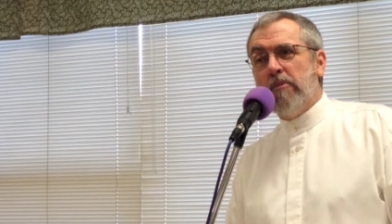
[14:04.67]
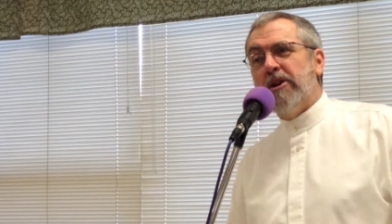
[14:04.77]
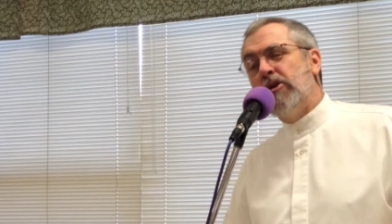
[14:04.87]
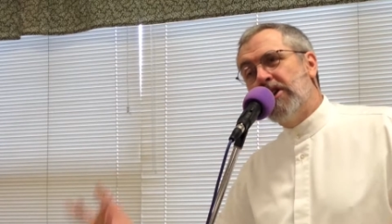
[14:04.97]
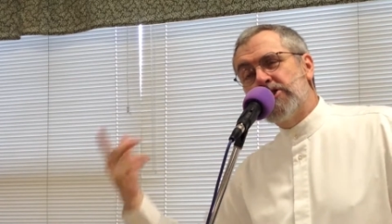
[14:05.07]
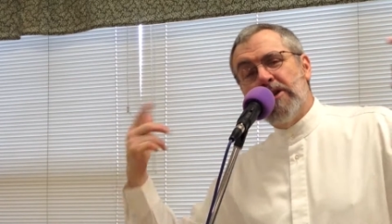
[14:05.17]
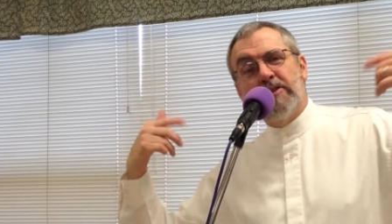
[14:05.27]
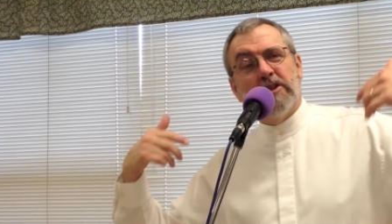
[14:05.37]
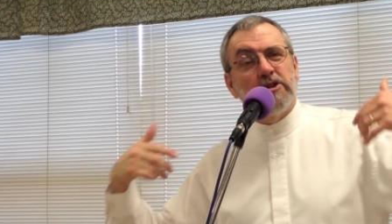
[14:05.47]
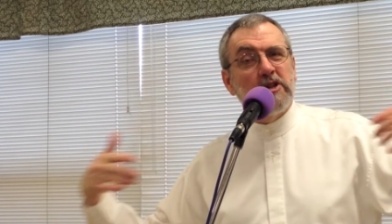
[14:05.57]
But you also have
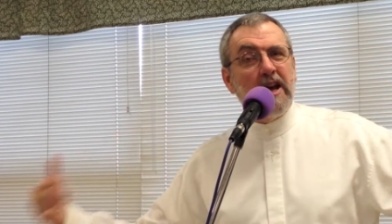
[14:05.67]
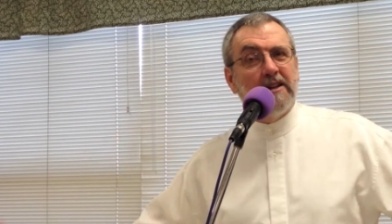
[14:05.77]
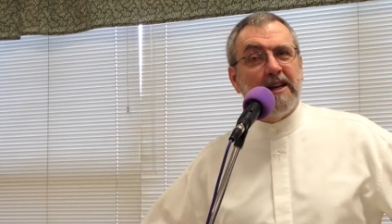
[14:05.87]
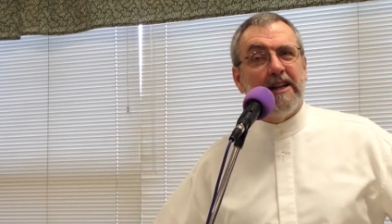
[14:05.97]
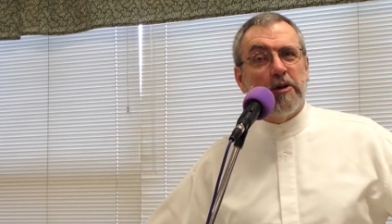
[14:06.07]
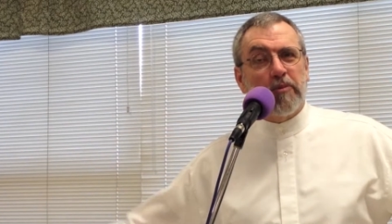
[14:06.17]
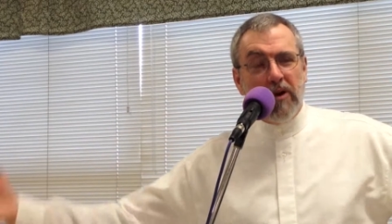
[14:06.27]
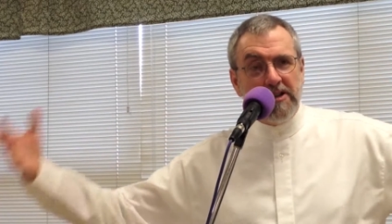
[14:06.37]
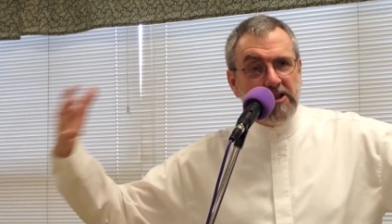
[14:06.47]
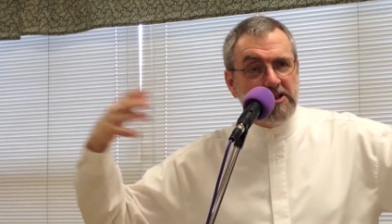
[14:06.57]
to understand that in the
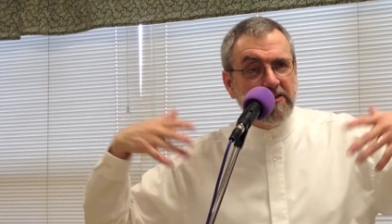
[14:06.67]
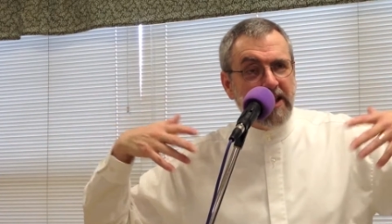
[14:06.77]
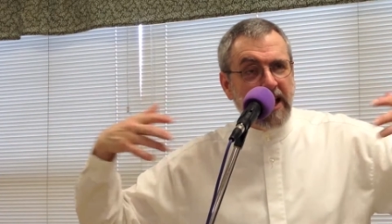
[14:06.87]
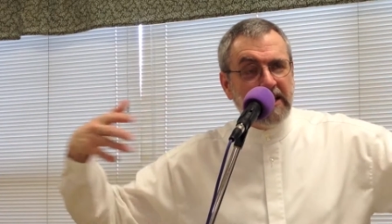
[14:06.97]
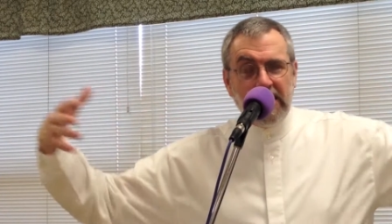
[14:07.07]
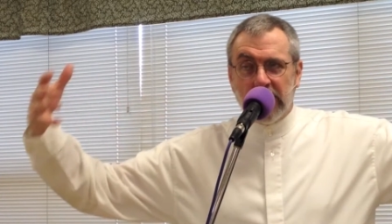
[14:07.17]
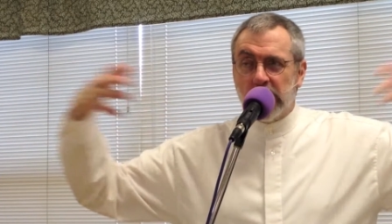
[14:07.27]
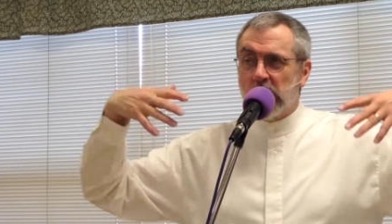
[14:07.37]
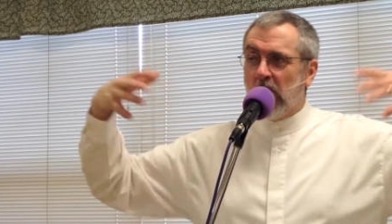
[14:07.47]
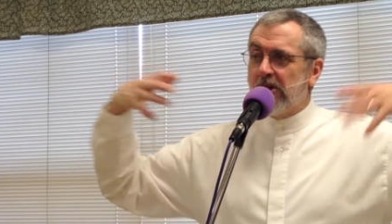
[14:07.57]
process of that,
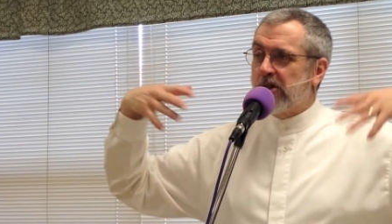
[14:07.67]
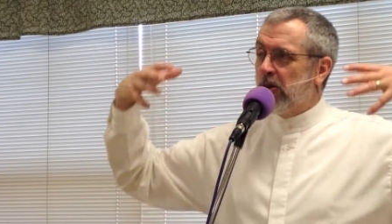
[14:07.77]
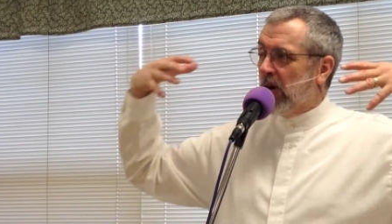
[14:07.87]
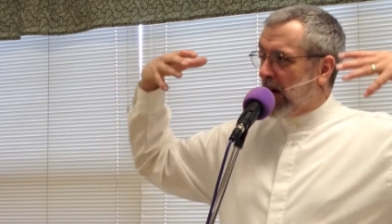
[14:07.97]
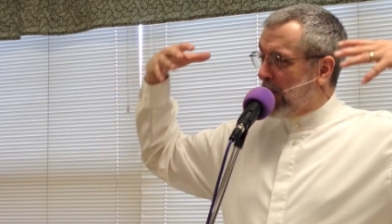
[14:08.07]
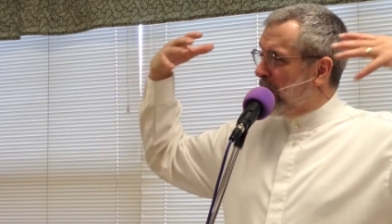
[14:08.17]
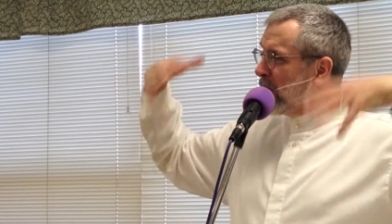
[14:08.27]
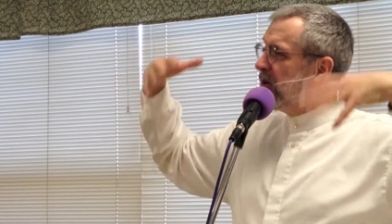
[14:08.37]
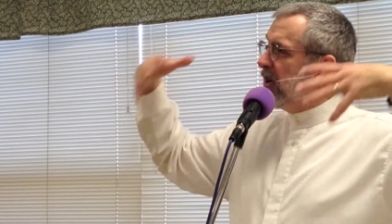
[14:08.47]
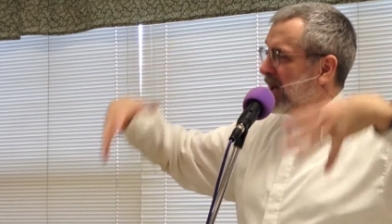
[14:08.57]
there's also a
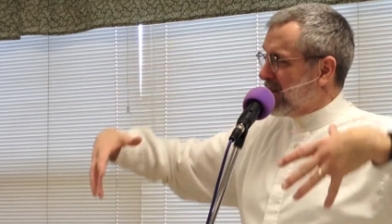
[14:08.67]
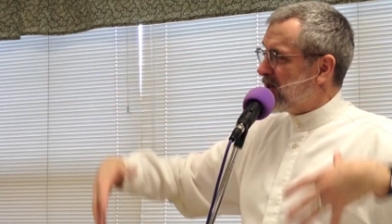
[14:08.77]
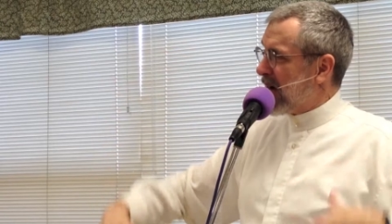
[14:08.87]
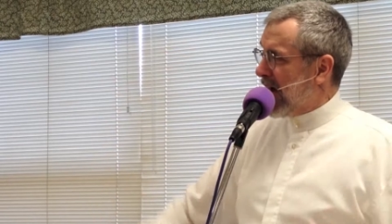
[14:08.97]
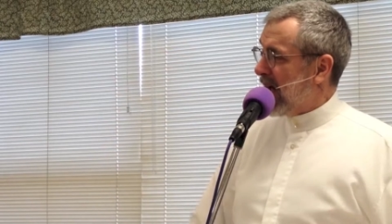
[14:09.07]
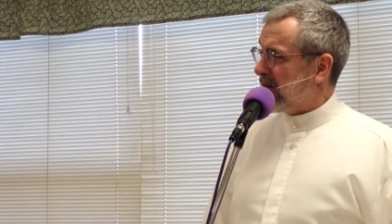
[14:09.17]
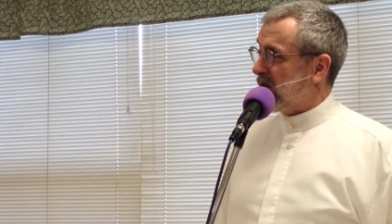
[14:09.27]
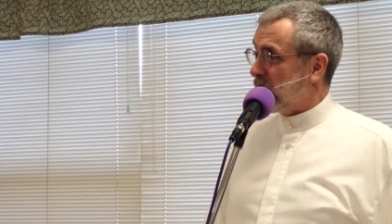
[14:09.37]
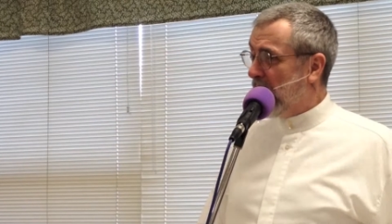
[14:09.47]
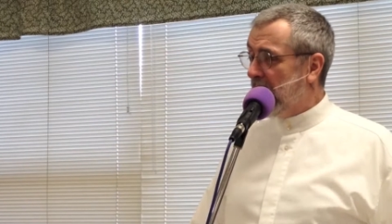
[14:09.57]
burden that this guy has
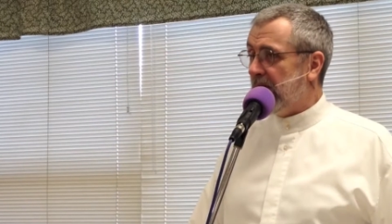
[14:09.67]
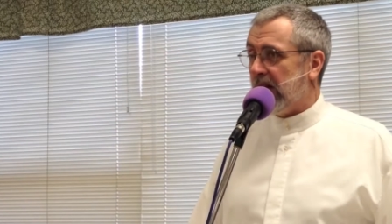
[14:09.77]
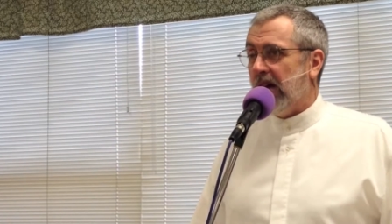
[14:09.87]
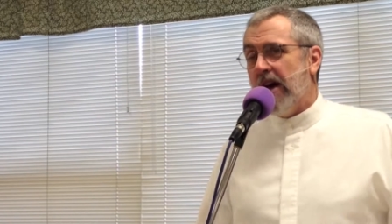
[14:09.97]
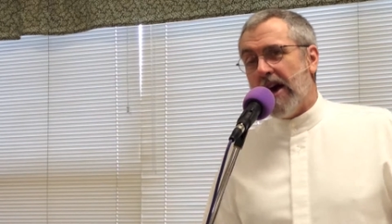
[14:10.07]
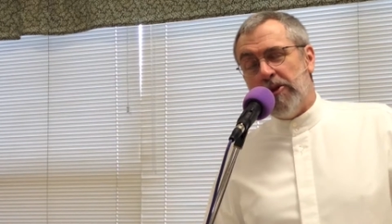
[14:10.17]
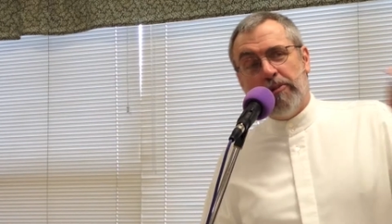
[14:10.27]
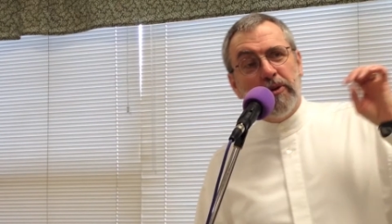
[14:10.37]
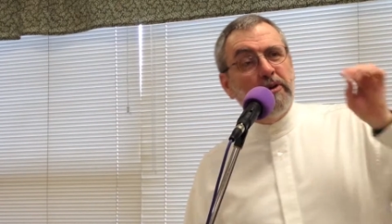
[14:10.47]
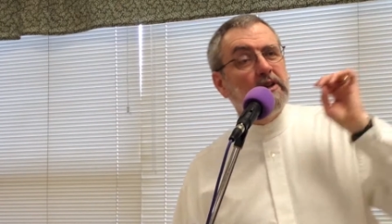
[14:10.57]
as wealthy. And the
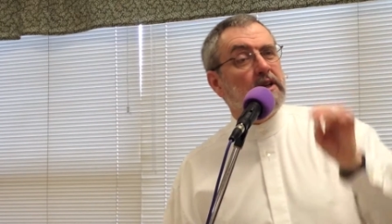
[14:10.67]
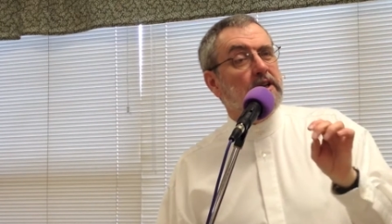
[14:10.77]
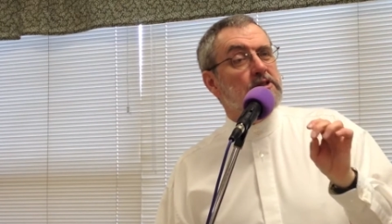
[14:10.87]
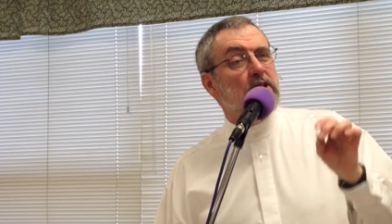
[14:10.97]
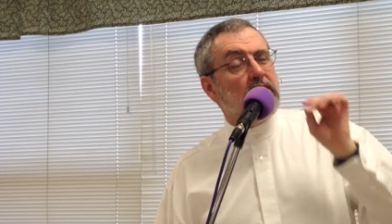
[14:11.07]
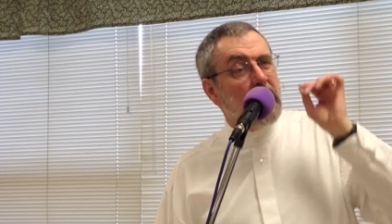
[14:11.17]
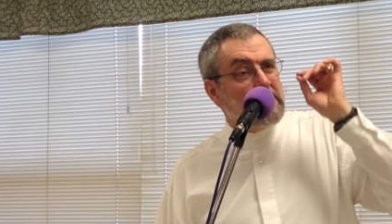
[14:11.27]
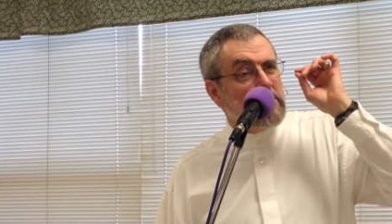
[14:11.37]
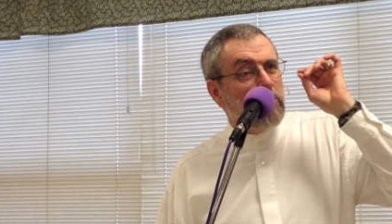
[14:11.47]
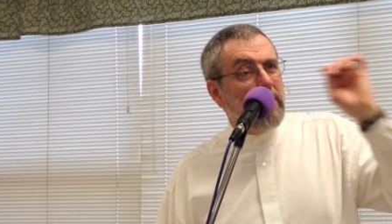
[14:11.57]
burden is that
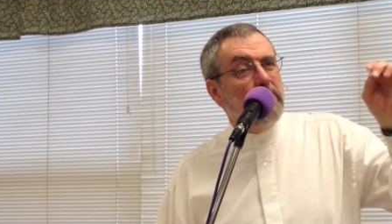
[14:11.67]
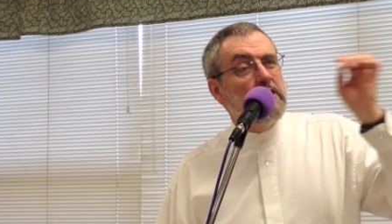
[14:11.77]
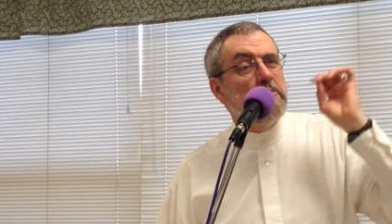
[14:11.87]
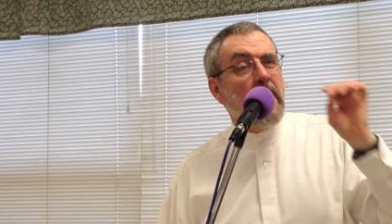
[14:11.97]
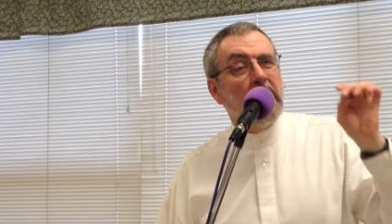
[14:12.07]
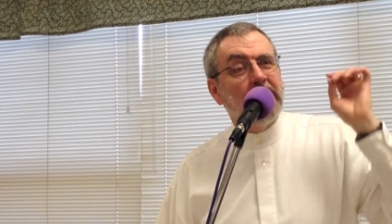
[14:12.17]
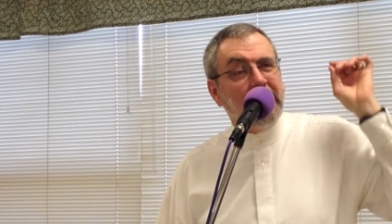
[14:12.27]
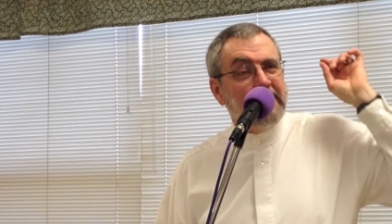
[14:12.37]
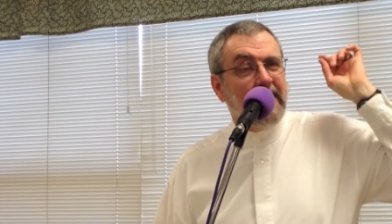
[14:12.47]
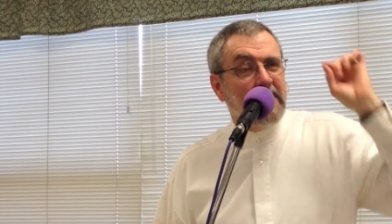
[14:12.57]
as a wealthy man
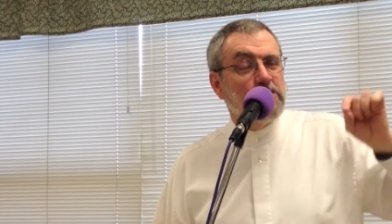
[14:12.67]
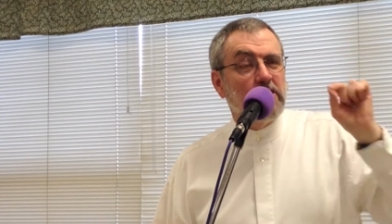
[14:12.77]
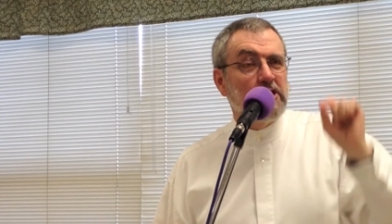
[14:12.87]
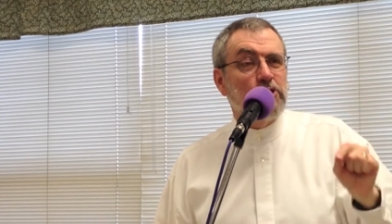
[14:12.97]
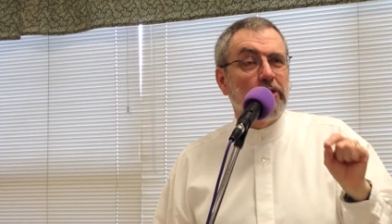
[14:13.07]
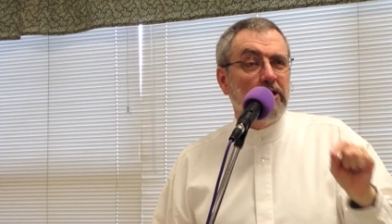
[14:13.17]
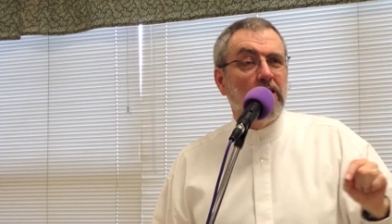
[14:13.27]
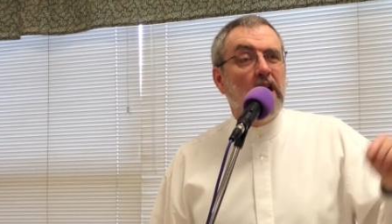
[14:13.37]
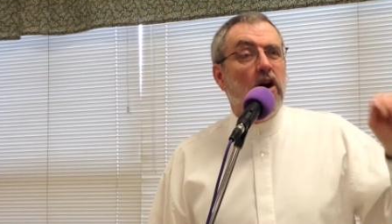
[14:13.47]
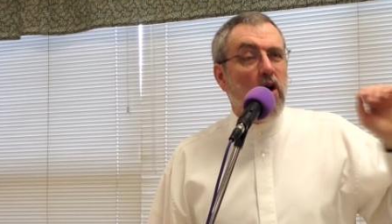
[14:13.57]
in ancient
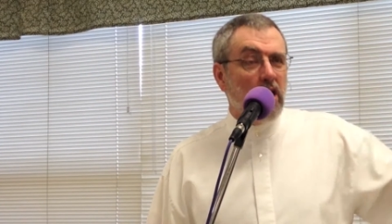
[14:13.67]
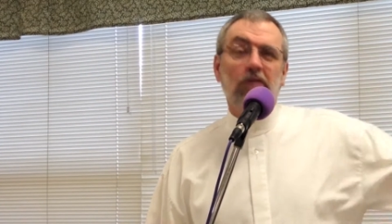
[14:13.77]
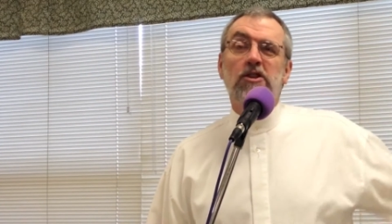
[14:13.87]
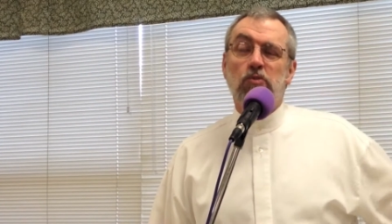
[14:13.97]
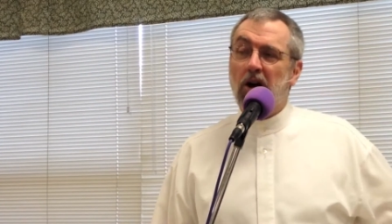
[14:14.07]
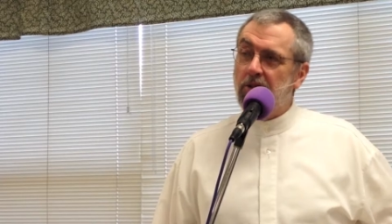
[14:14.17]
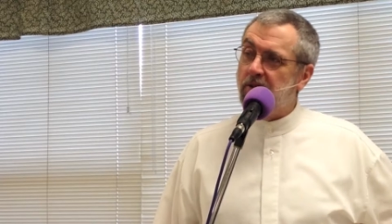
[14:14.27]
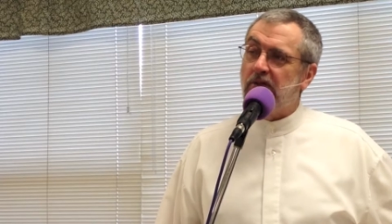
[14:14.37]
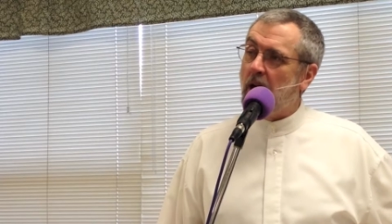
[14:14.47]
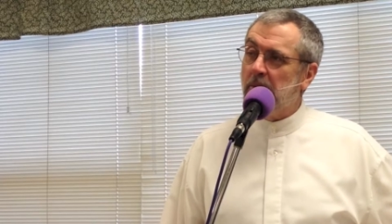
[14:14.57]
Israel, all of his wealth
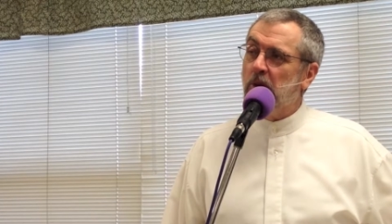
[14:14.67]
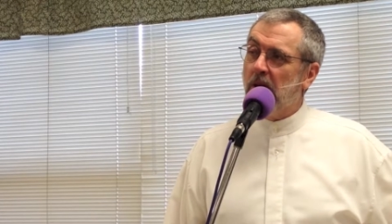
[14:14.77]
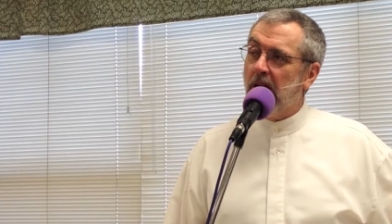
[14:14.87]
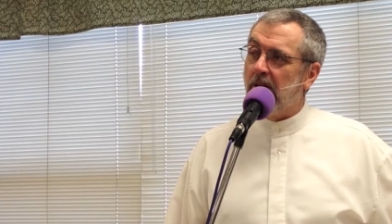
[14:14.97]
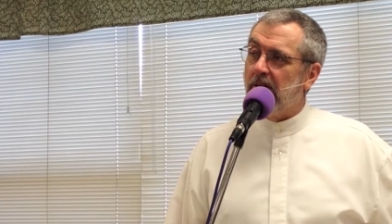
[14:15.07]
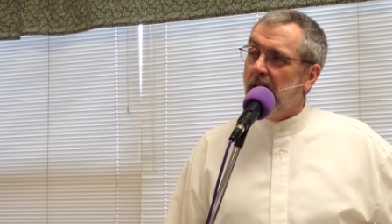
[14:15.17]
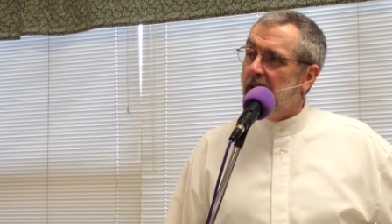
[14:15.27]
is family wealth.